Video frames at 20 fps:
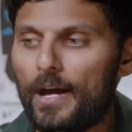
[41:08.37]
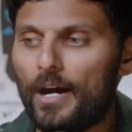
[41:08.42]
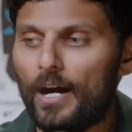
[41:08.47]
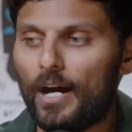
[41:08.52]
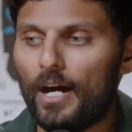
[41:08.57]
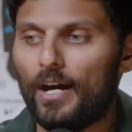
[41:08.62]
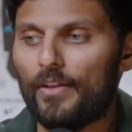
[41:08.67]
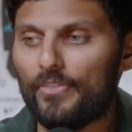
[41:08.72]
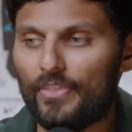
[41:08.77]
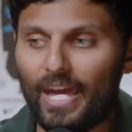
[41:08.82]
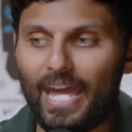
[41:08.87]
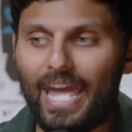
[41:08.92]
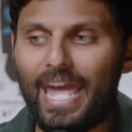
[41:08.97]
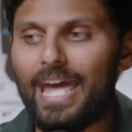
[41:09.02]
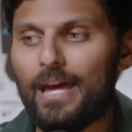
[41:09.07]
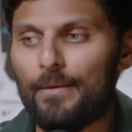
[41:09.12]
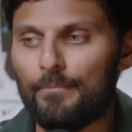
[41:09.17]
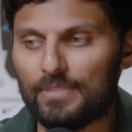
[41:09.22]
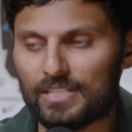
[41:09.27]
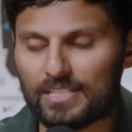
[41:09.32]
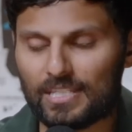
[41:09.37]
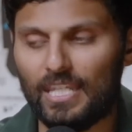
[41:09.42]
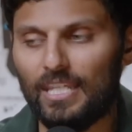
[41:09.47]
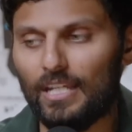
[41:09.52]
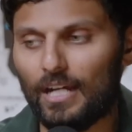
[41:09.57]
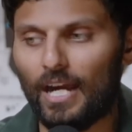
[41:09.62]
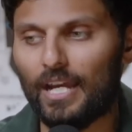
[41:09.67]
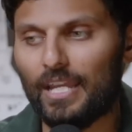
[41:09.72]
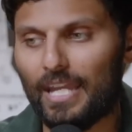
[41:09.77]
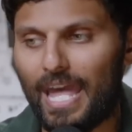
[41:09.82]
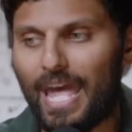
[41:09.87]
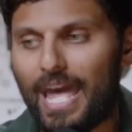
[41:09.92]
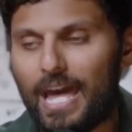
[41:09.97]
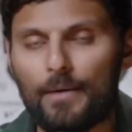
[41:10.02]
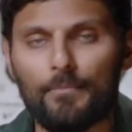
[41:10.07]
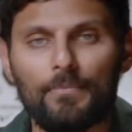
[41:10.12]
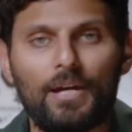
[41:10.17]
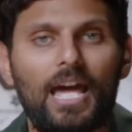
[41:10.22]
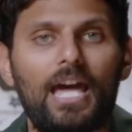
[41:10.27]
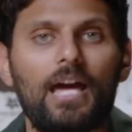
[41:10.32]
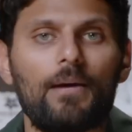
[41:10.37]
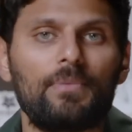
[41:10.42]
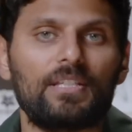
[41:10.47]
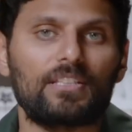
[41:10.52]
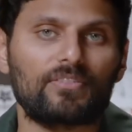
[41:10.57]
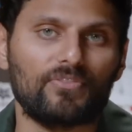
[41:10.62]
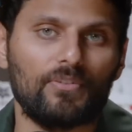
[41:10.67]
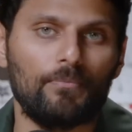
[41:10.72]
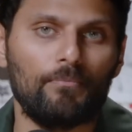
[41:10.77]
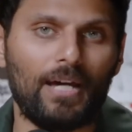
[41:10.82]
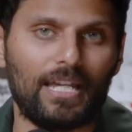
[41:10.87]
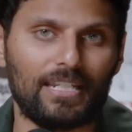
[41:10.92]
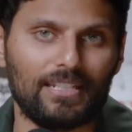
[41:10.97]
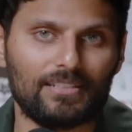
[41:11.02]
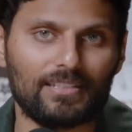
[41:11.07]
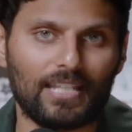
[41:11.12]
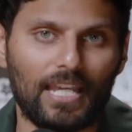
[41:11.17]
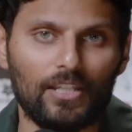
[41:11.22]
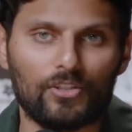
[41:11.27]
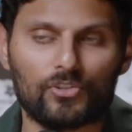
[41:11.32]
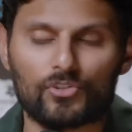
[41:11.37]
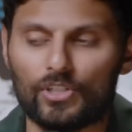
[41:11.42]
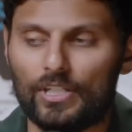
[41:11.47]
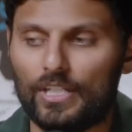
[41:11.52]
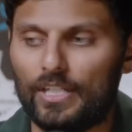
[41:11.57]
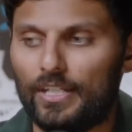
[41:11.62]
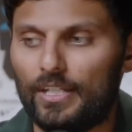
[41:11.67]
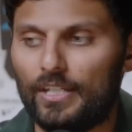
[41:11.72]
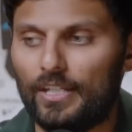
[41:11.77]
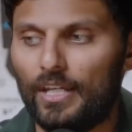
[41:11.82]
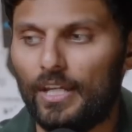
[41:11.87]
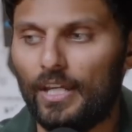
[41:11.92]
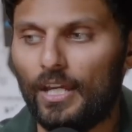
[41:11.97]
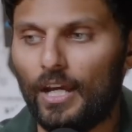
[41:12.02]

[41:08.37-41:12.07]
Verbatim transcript: The M, T-I-M, M is for meditation.